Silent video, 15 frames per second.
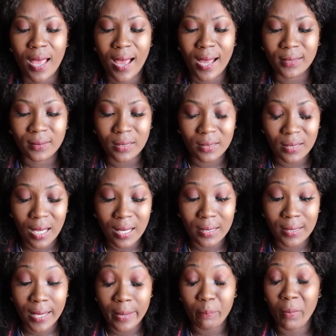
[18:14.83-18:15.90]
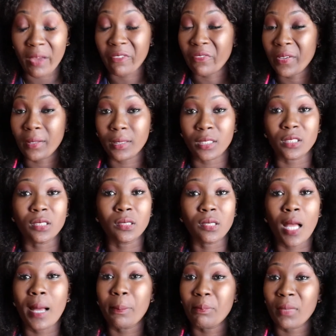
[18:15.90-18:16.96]
I did not let my failures
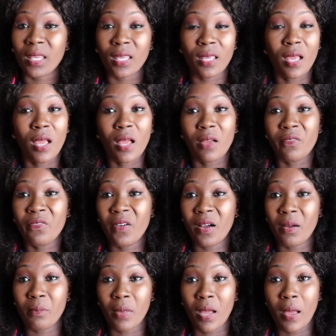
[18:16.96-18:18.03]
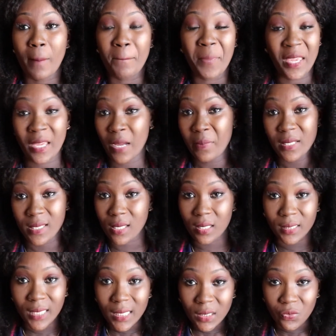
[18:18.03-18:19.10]
stop me from becoming
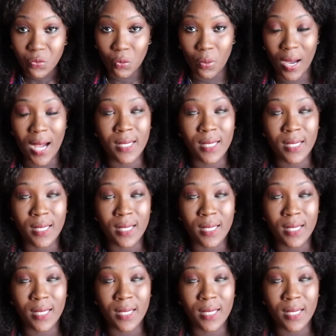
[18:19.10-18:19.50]
successful.